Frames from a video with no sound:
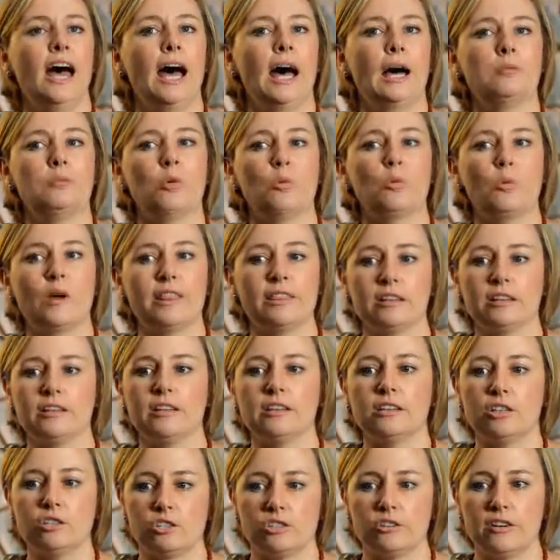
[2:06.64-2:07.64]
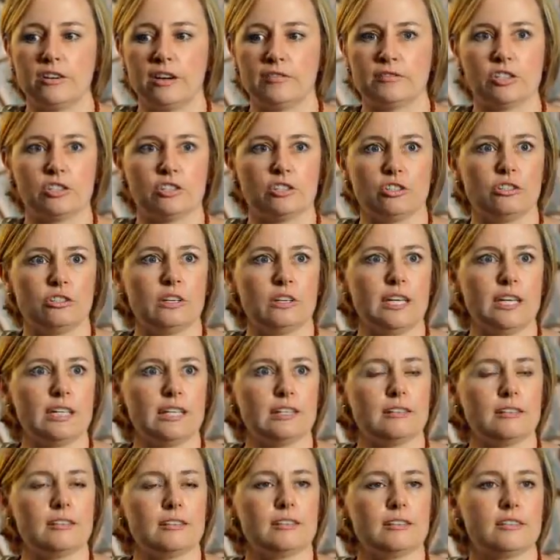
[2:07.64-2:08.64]
One thing that you do have to do
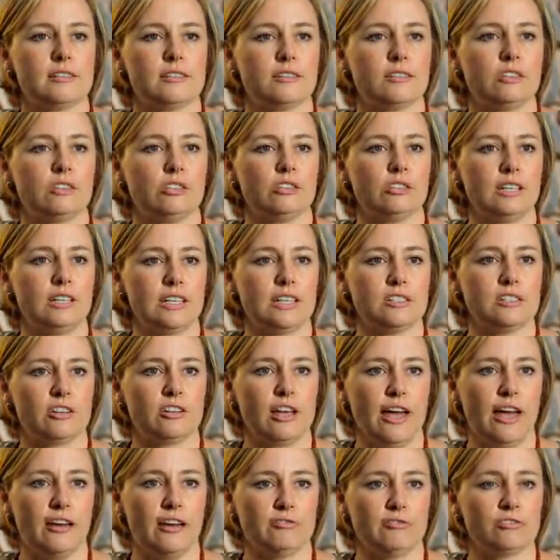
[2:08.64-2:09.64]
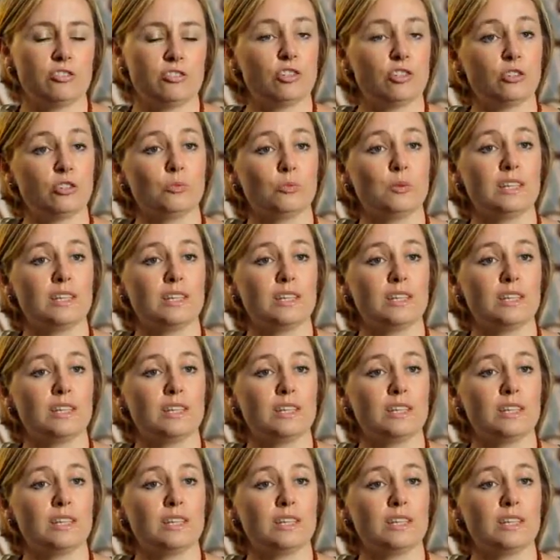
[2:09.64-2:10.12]
is you need to have 2